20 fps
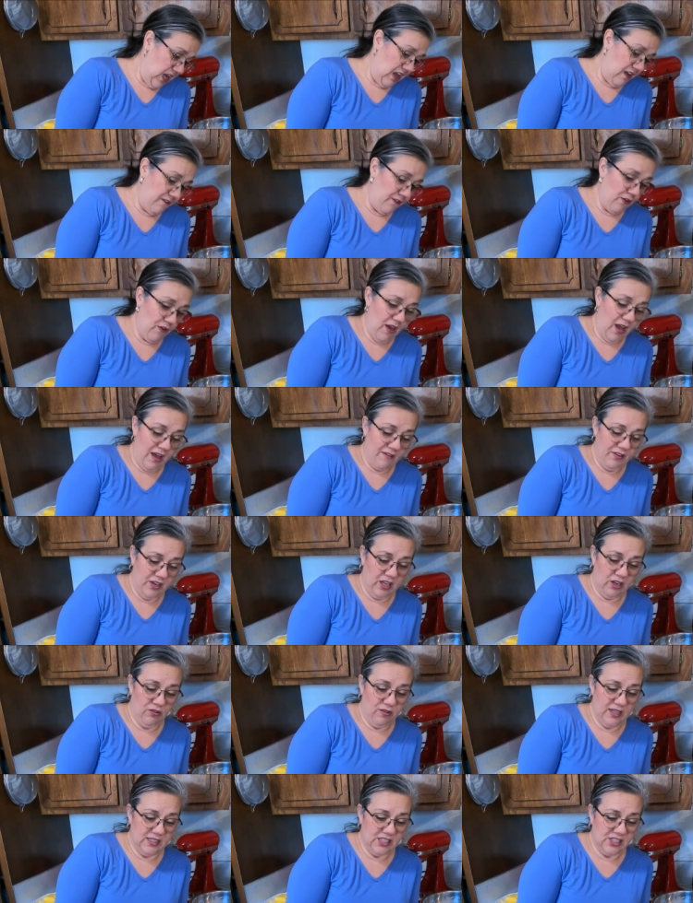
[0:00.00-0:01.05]
if you have any
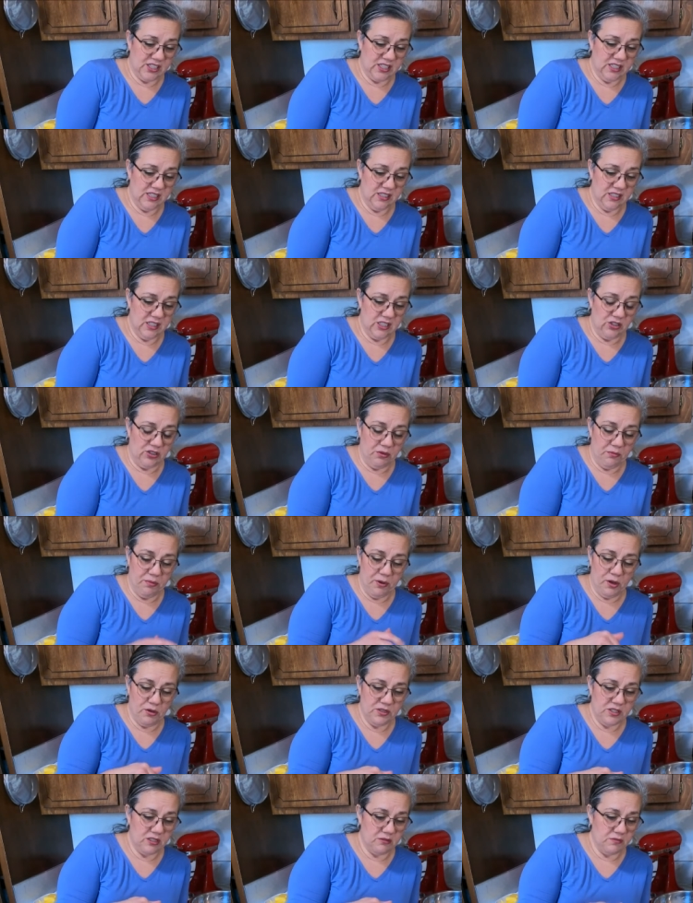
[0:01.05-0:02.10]
questions, you can
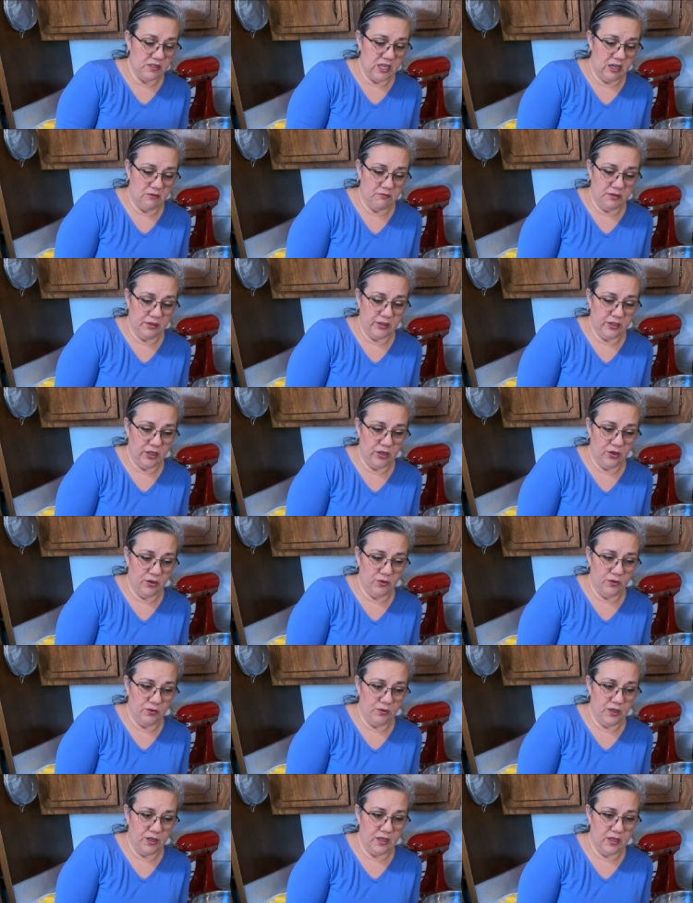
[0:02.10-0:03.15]
post them down
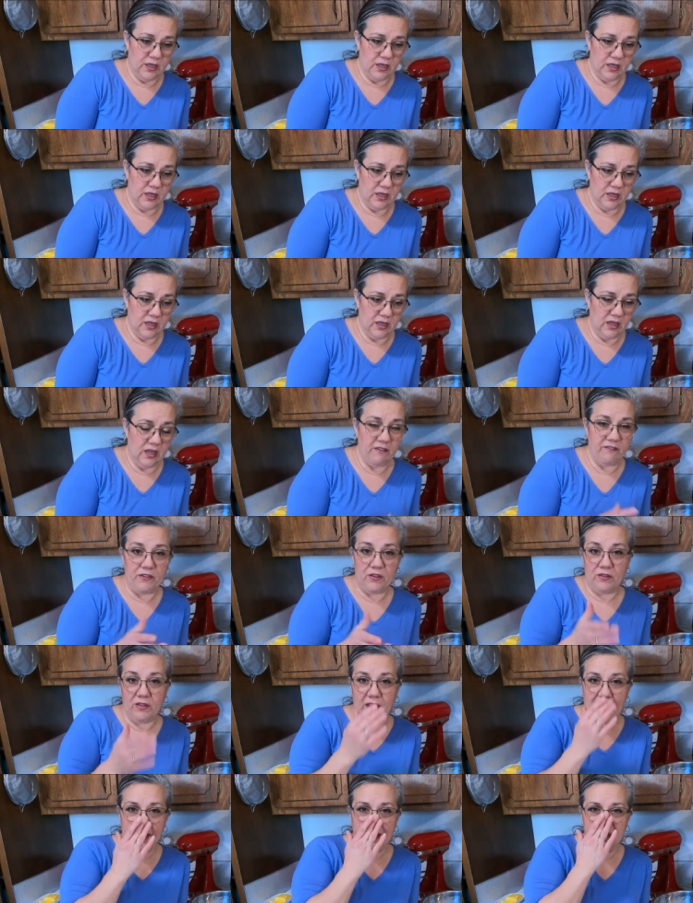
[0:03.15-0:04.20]
below. If
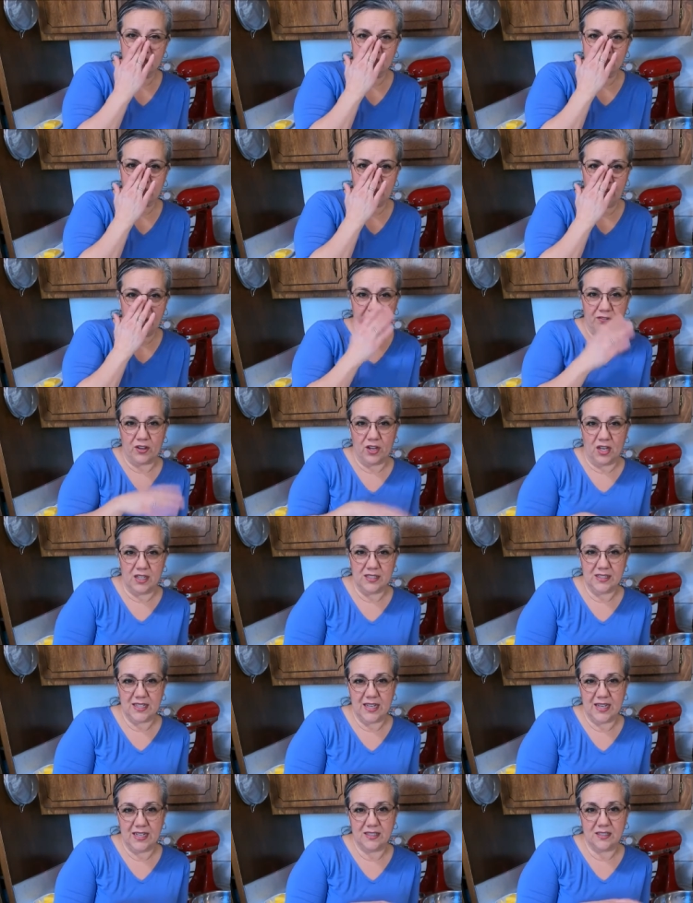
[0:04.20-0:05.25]
you like this kind of
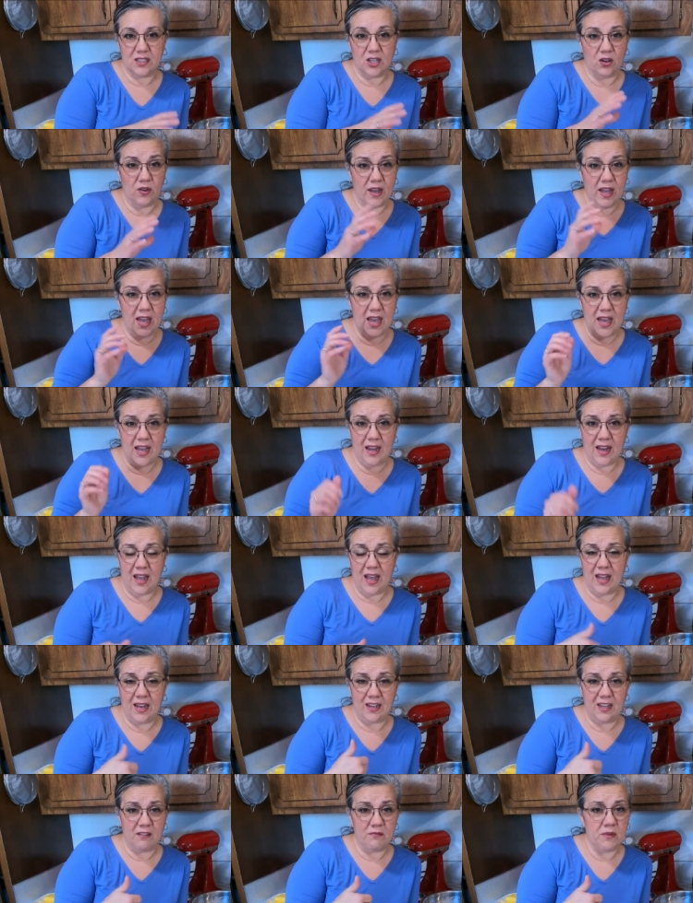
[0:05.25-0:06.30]
content, go ahead
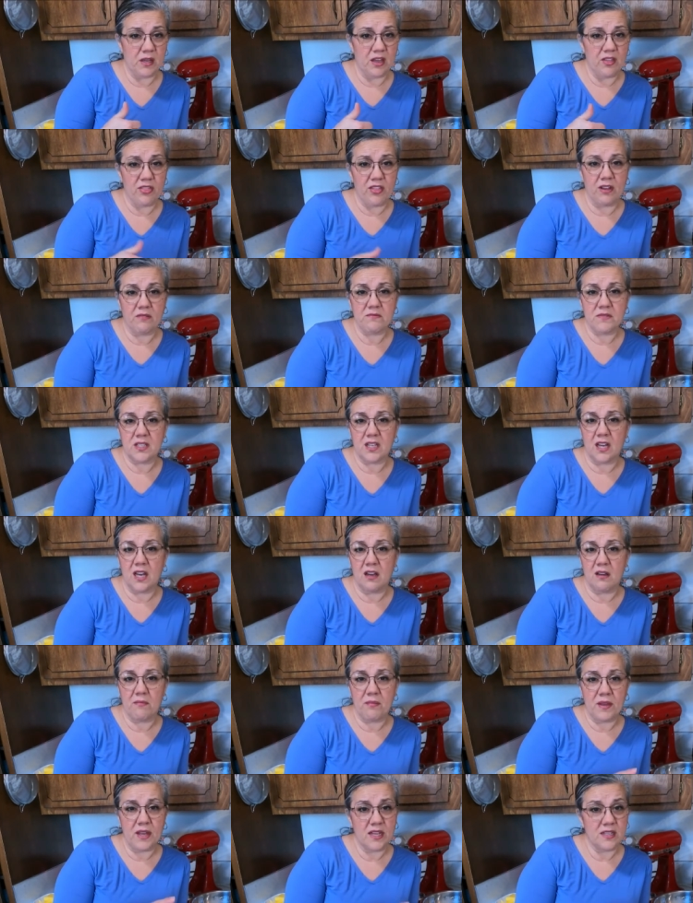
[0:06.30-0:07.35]
and give me a thumbs
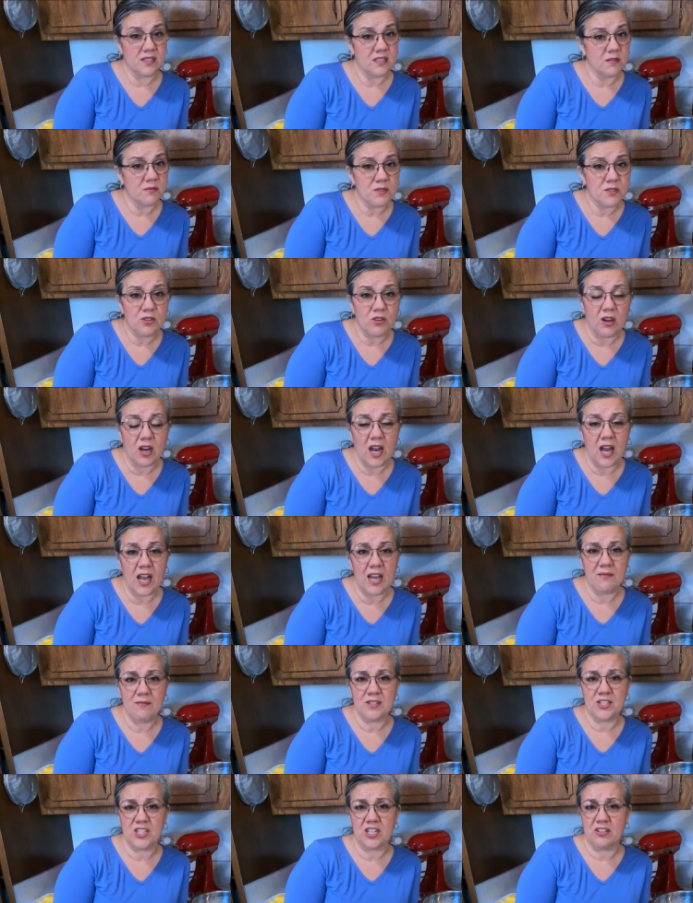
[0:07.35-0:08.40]
up, hit
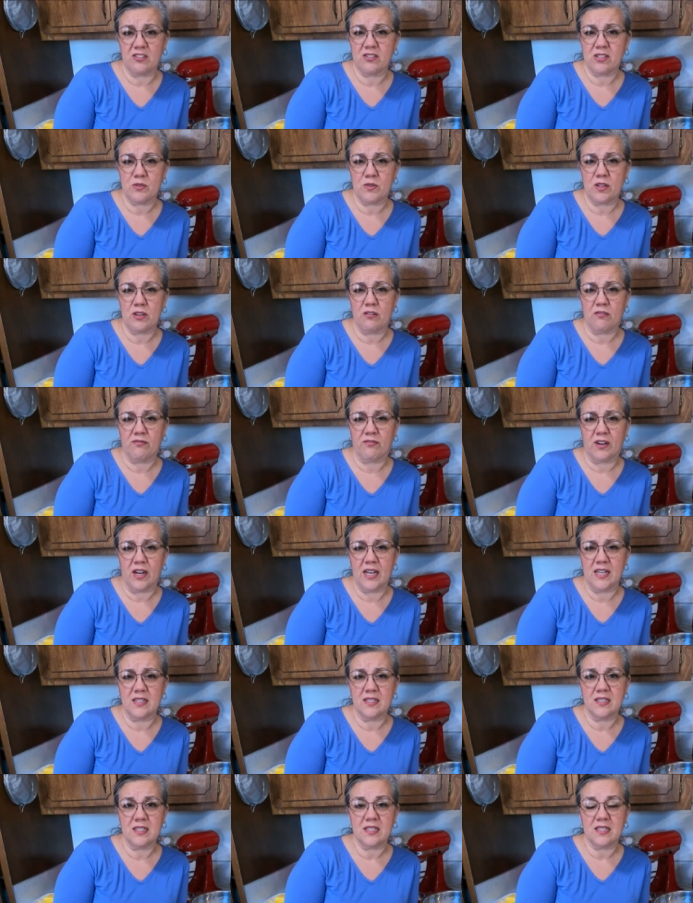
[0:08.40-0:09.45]
subscribe, share this with your
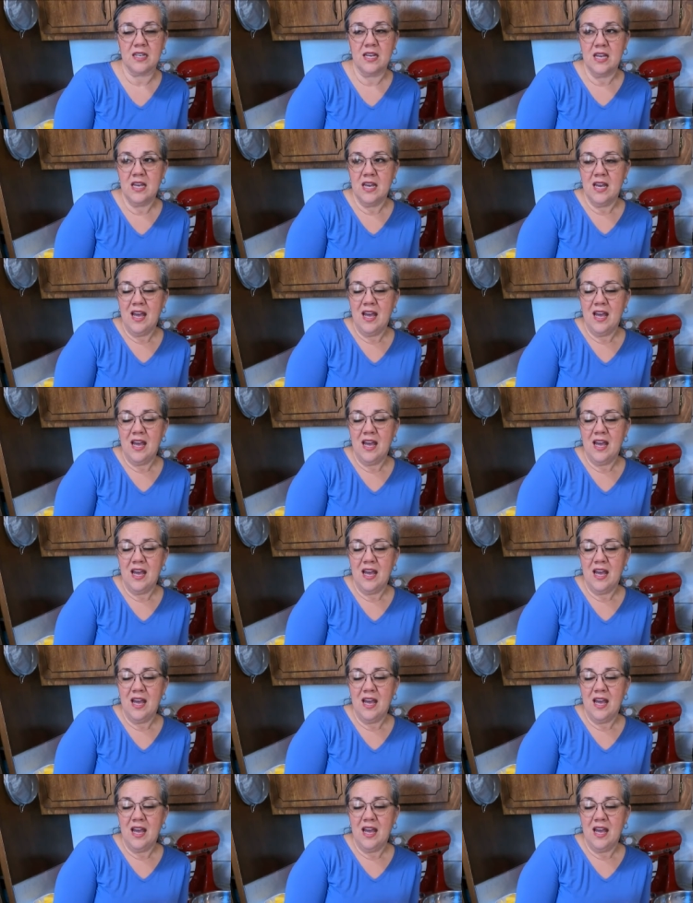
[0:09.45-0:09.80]
friends,